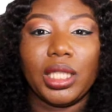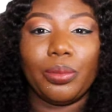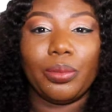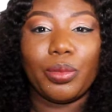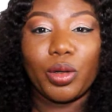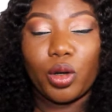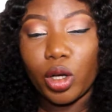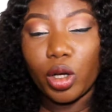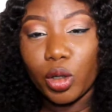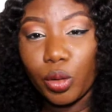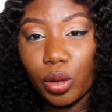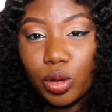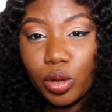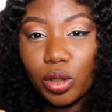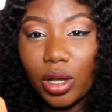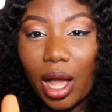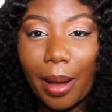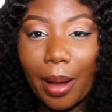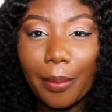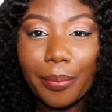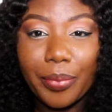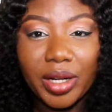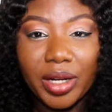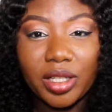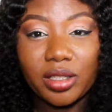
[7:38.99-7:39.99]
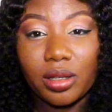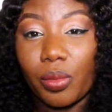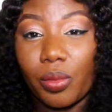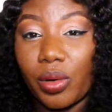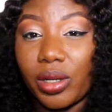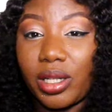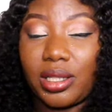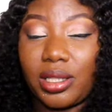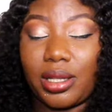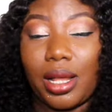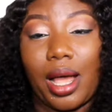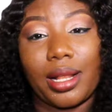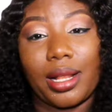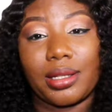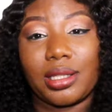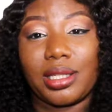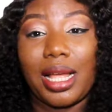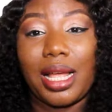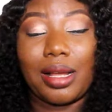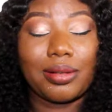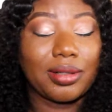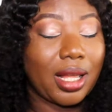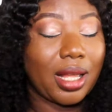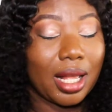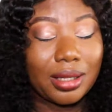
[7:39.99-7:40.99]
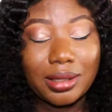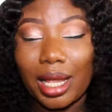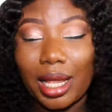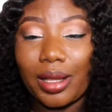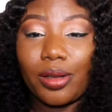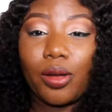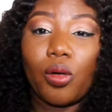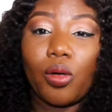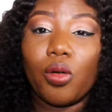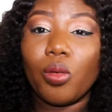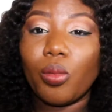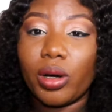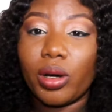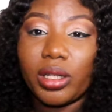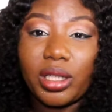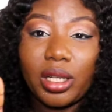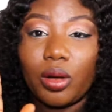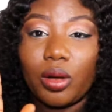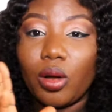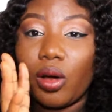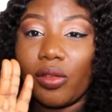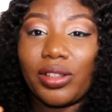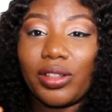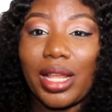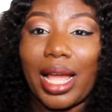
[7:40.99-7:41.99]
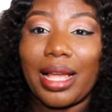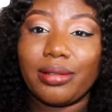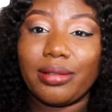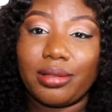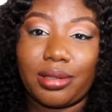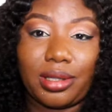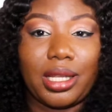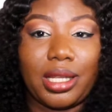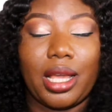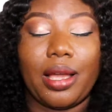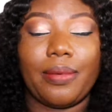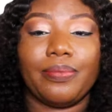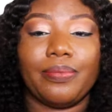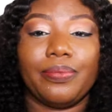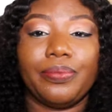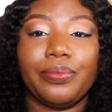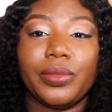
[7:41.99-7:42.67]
Because you want to go and break somebody's heart. Now scatter your own body love that is there.